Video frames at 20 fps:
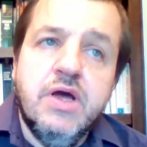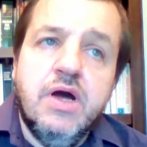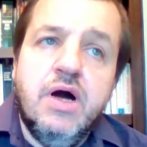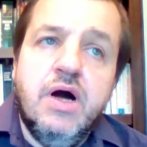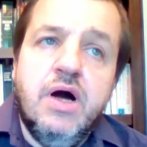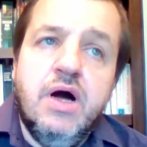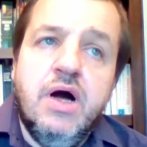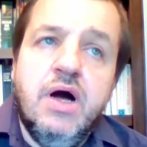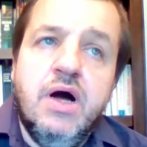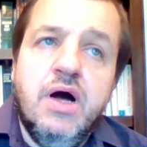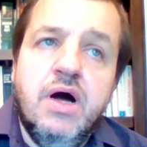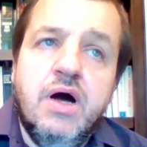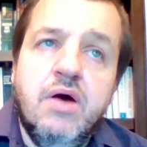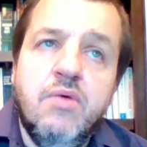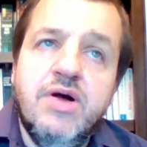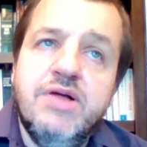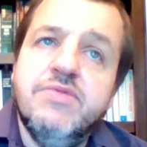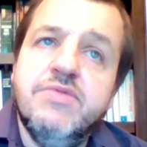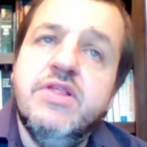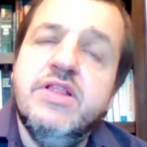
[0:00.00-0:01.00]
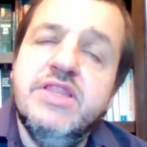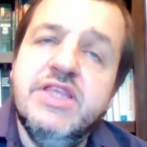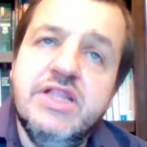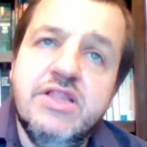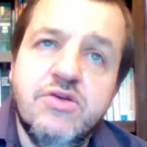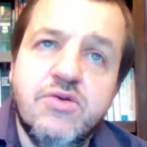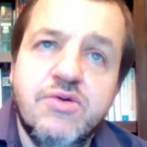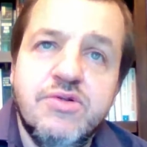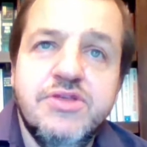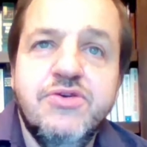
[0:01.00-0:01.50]
Well, a little
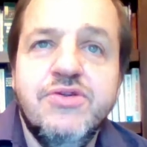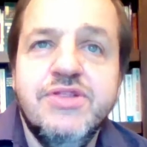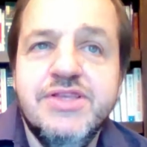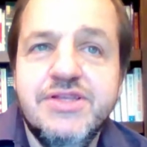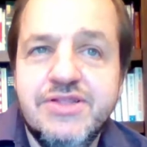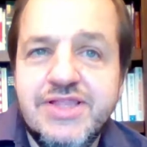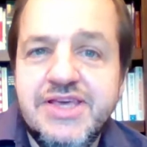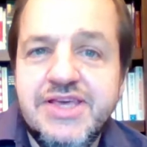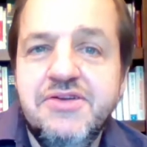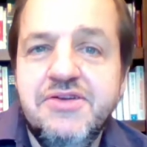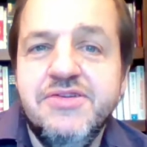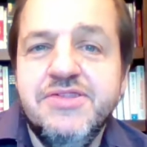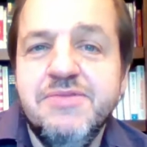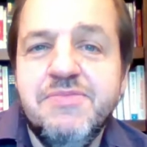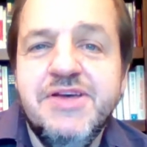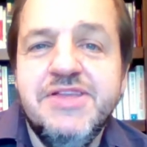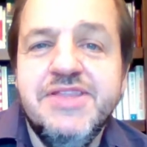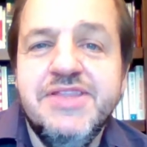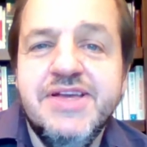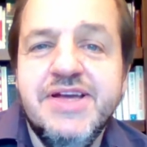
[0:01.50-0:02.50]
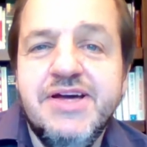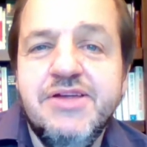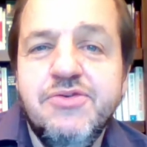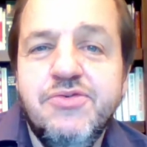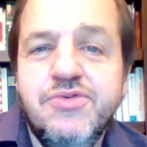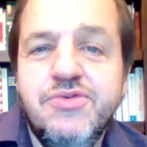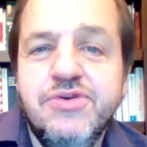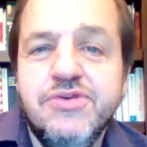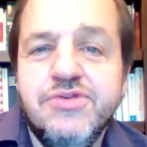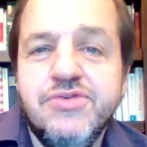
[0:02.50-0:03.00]
earlier, a little later, depending on
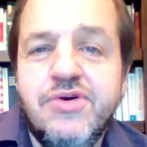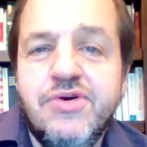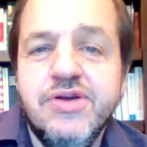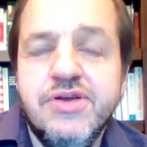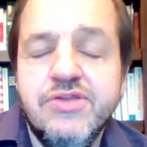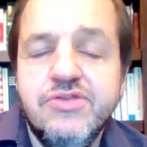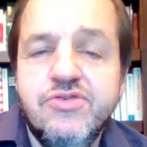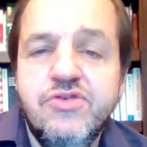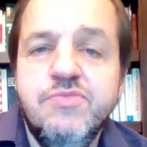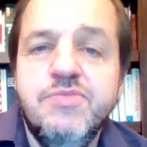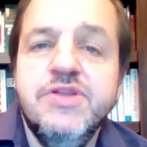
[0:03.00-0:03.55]
who you're talking to.